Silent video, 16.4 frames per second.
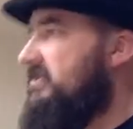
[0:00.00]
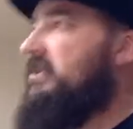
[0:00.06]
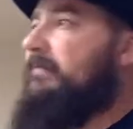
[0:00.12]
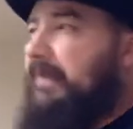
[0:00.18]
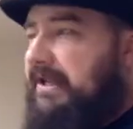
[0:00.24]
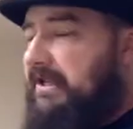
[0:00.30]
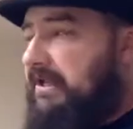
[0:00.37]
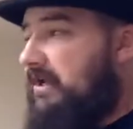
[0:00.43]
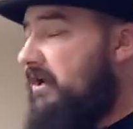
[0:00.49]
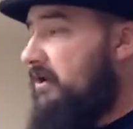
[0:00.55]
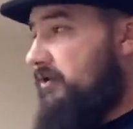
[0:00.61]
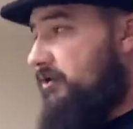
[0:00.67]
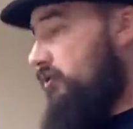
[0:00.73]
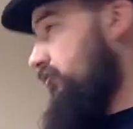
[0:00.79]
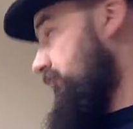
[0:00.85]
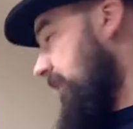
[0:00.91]
to be
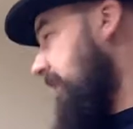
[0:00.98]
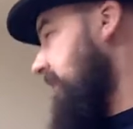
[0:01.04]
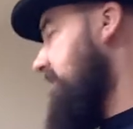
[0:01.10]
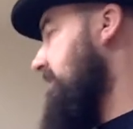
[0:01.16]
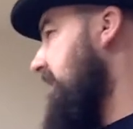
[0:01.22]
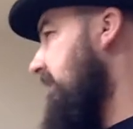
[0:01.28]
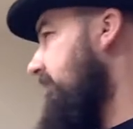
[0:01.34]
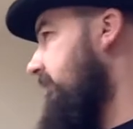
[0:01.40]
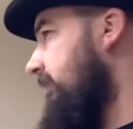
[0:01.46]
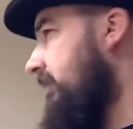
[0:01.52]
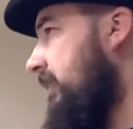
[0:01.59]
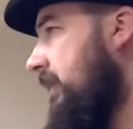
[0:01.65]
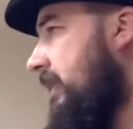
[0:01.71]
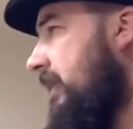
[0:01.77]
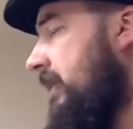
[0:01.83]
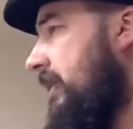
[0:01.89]
creative,
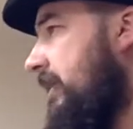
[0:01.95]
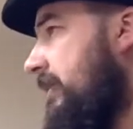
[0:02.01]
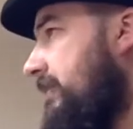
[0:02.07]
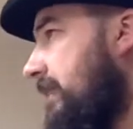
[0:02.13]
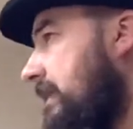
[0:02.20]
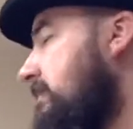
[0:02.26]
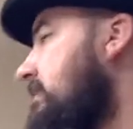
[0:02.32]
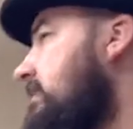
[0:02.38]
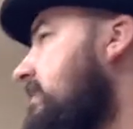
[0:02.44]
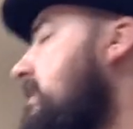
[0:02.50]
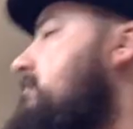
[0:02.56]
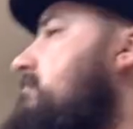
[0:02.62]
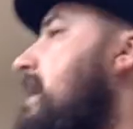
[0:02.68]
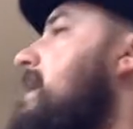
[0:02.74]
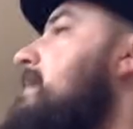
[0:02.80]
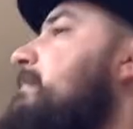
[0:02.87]
then
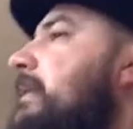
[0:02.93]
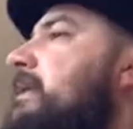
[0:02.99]
maybe